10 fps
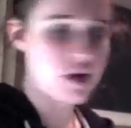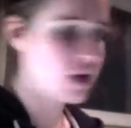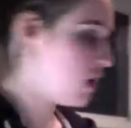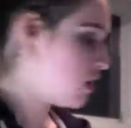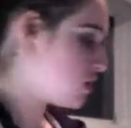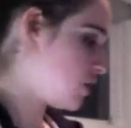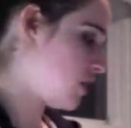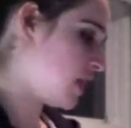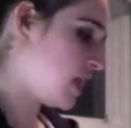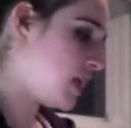So we have
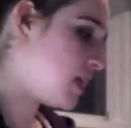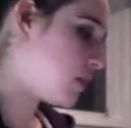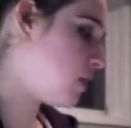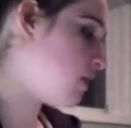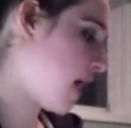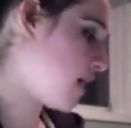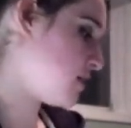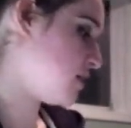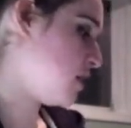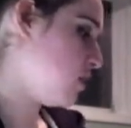E and we have S.
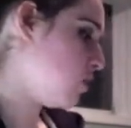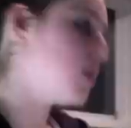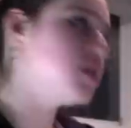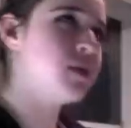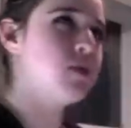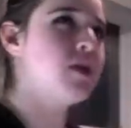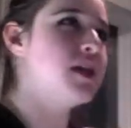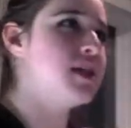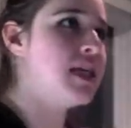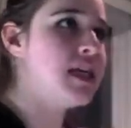We want it to be related to
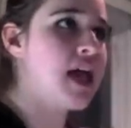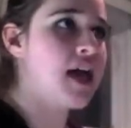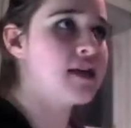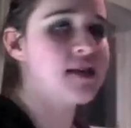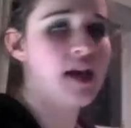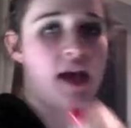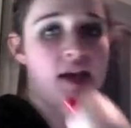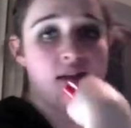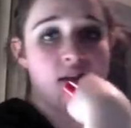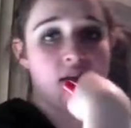ES and
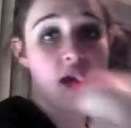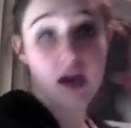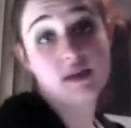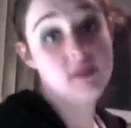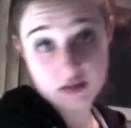S